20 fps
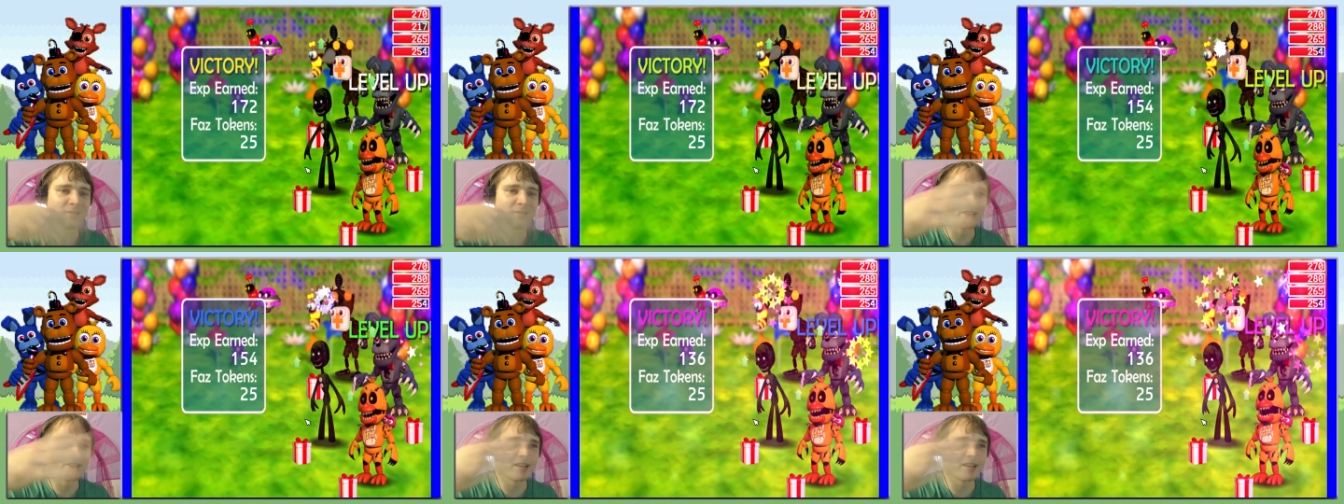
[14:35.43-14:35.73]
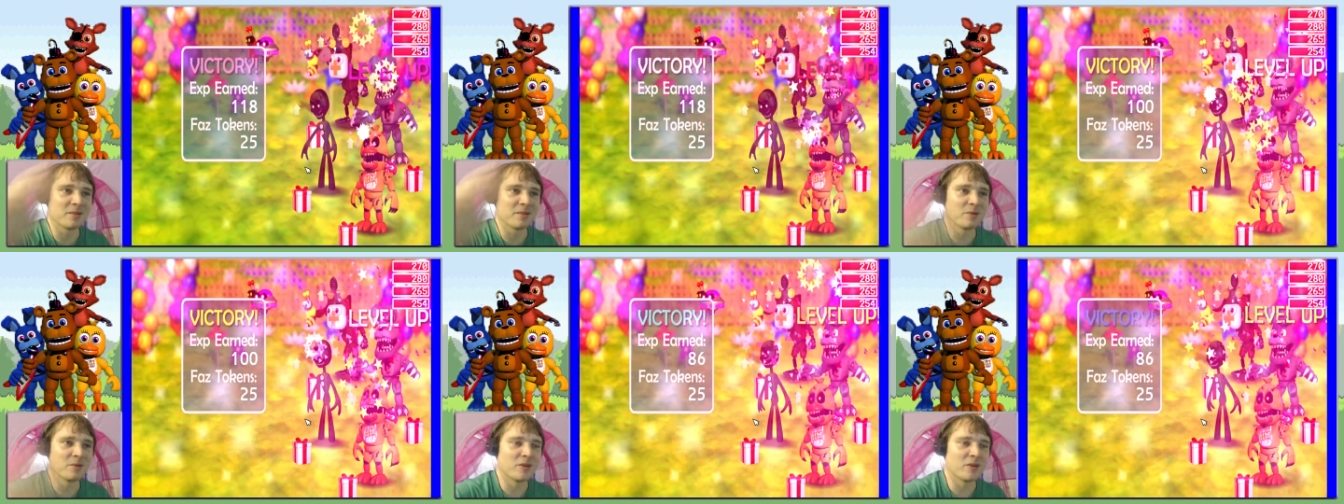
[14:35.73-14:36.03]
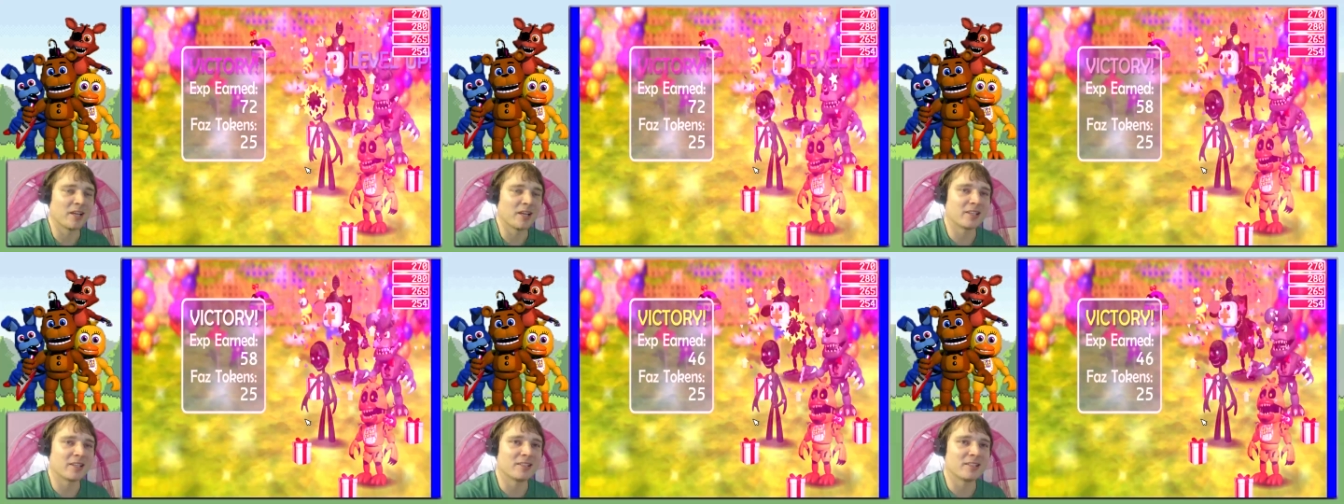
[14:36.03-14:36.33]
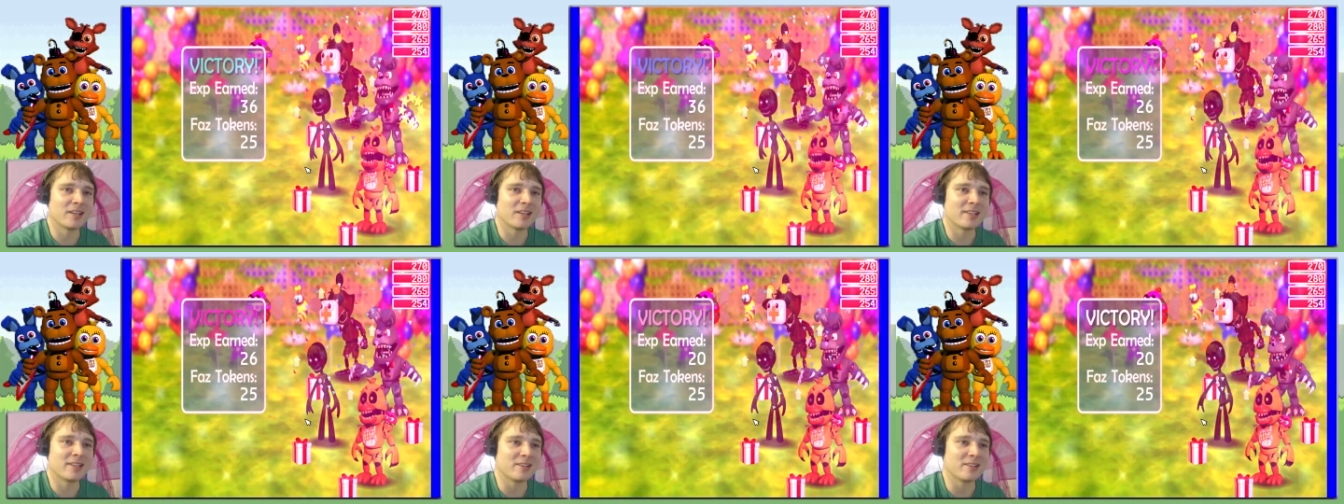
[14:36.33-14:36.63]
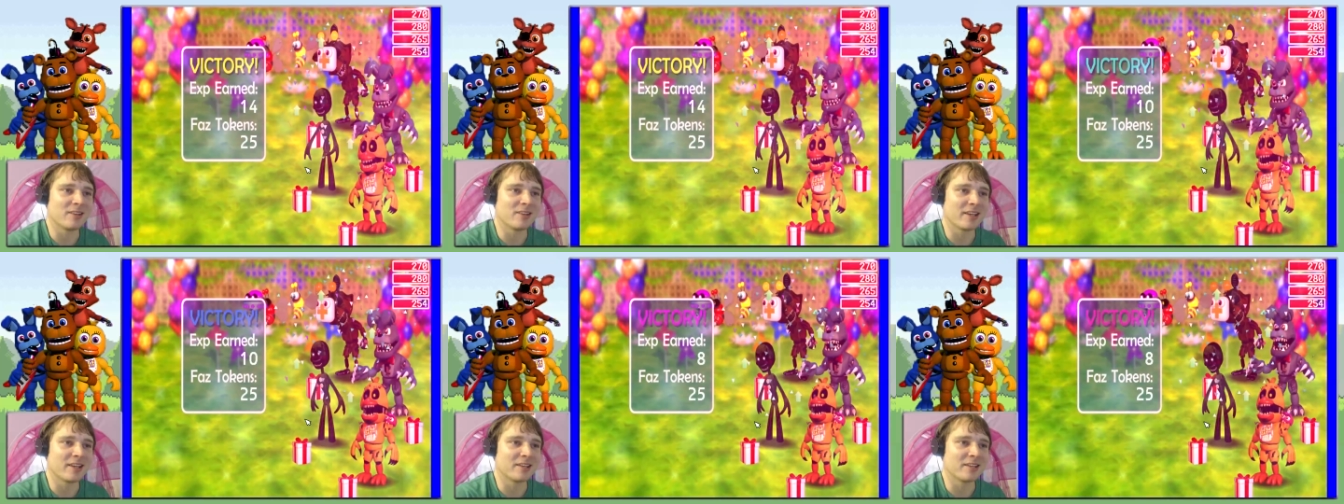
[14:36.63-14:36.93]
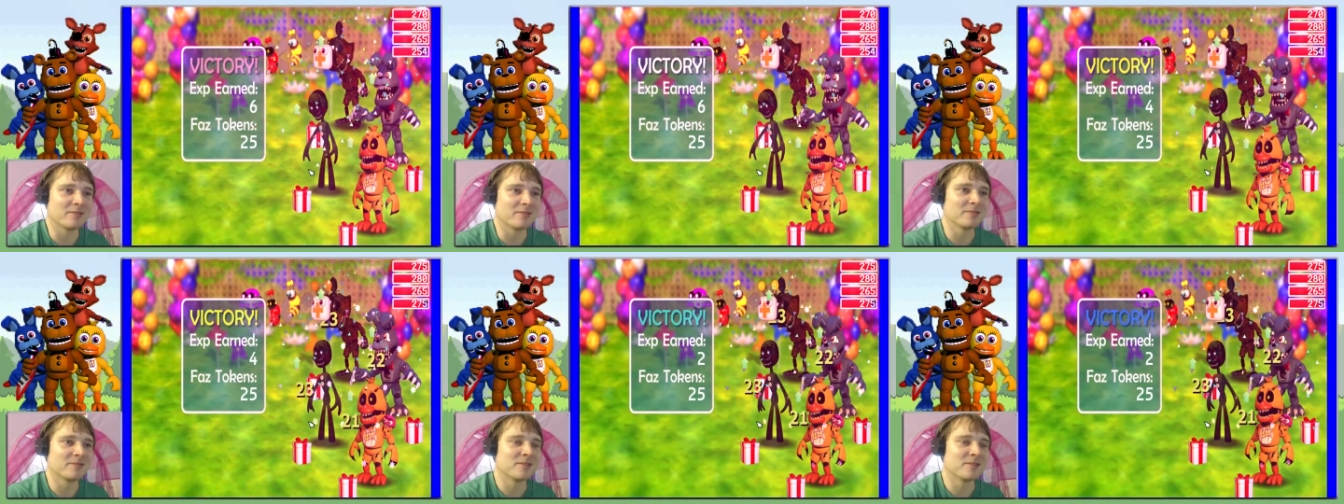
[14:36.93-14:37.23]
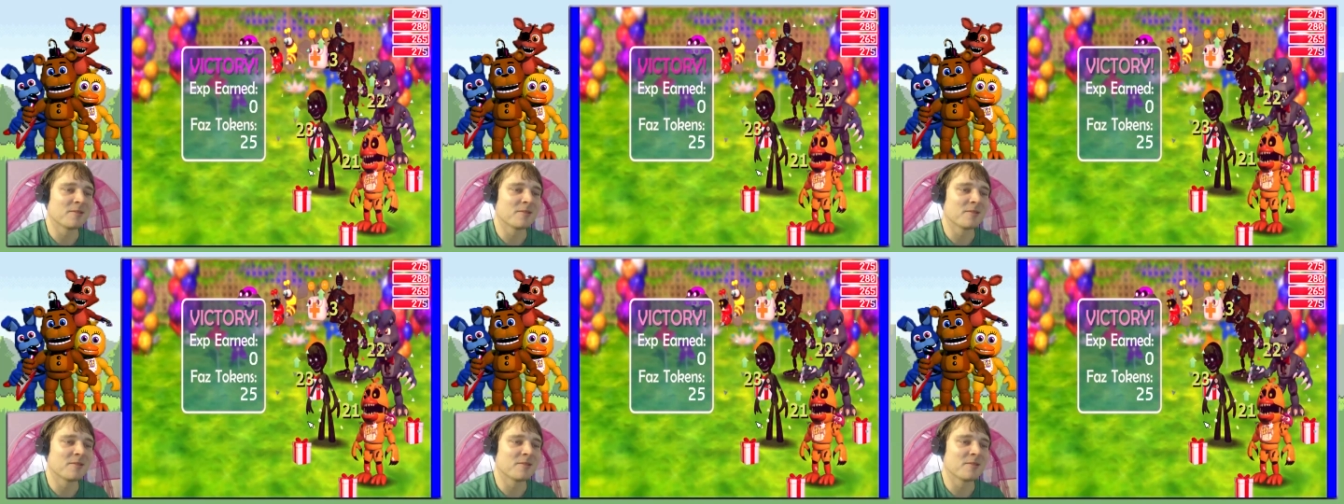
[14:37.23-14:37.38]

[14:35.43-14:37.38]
and take him away. I don't like him.